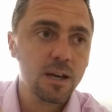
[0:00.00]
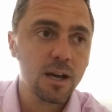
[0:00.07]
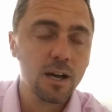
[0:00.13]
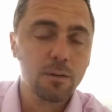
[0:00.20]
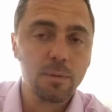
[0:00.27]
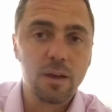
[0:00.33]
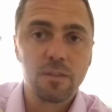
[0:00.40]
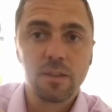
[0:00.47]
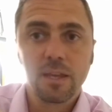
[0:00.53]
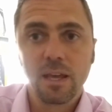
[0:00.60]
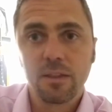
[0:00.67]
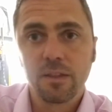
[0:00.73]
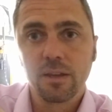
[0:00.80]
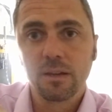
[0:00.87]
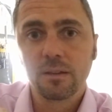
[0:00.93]
And the
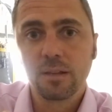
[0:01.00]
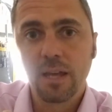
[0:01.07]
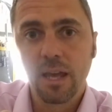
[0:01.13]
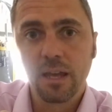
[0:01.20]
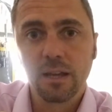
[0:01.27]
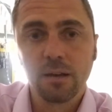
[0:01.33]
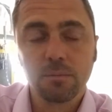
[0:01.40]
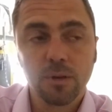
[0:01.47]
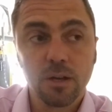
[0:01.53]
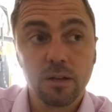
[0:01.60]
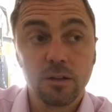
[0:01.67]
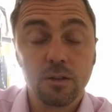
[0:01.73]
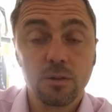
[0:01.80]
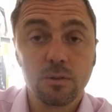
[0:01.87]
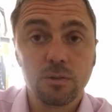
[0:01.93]
other keg I'm going to
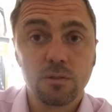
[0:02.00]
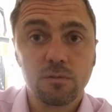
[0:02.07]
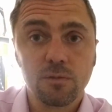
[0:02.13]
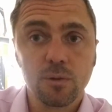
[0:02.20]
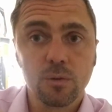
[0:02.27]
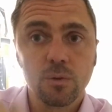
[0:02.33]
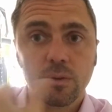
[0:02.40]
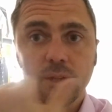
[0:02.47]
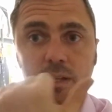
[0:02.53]
use for